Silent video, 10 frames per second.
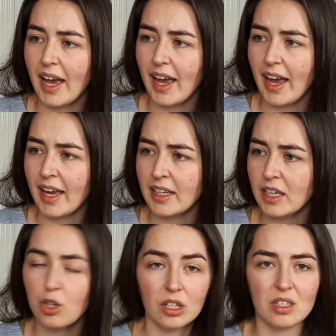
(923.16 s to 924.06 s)
any
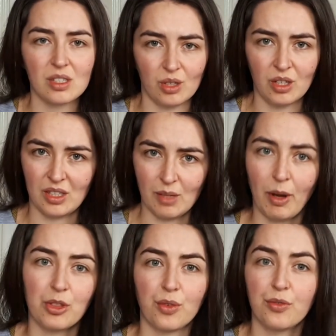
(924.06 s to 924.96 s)
concerns
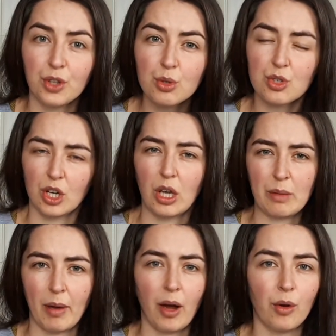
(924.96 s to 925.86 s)
about the future,
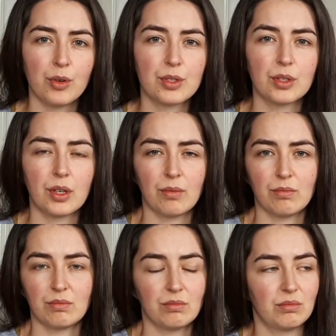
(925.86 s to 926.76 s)
about
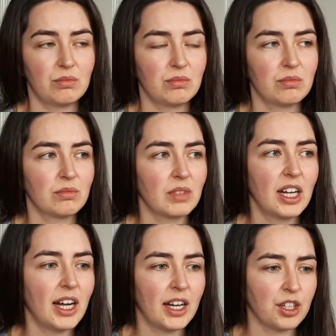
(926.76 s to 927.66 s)

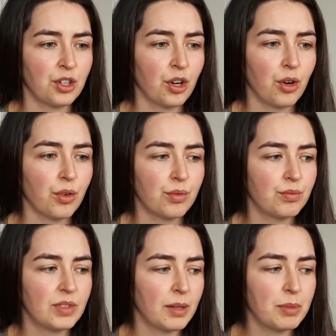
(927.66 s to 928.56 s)
I don't know,
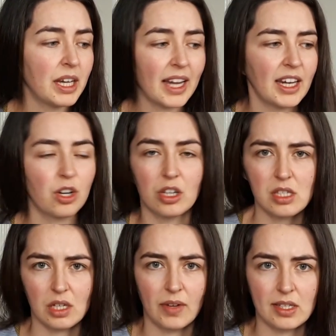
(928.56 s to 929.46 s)
there being any
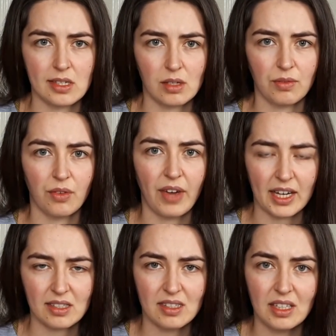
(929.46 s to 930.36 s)
consequences of the
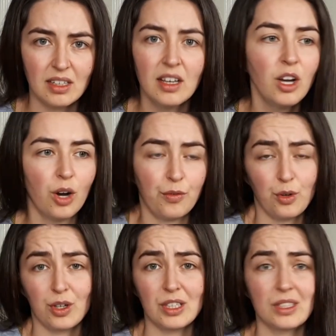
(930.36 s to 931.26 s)
vaccine. Of
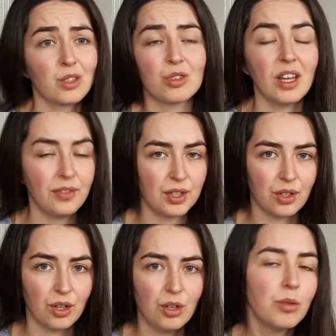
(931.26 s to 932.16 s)
course, you never
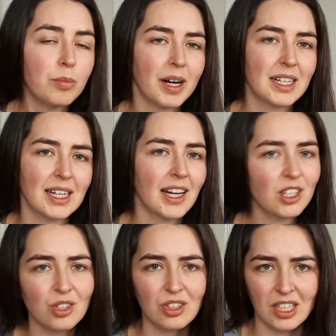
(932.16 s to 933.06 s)
know, but I
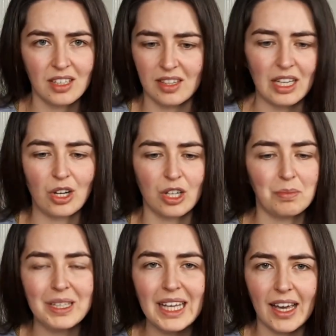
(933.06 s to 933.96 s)
don't think there are going to
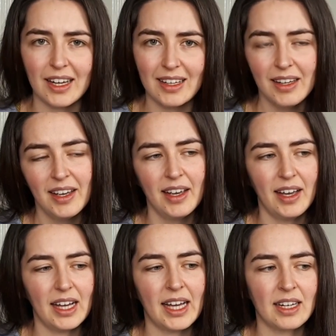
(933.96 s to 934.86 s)
be any.
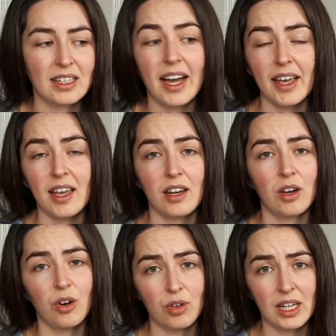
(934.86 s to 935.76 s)
And I can
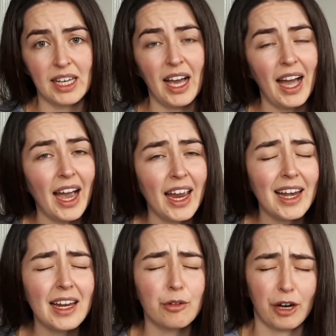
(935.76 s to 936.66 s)
only
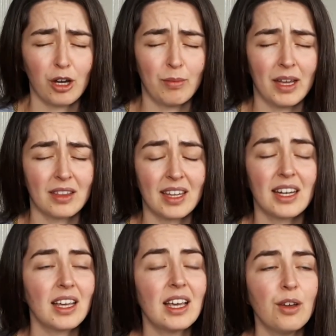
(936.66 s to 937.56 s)
highly recommend
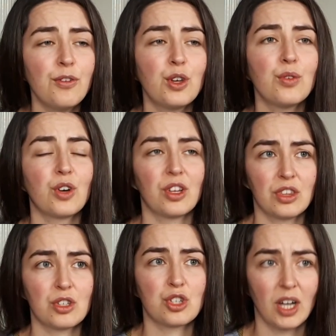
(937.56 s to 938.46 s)
that if you've got
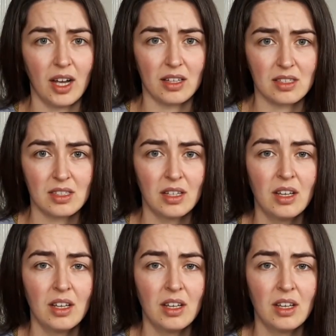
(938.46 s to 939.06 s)
the chance,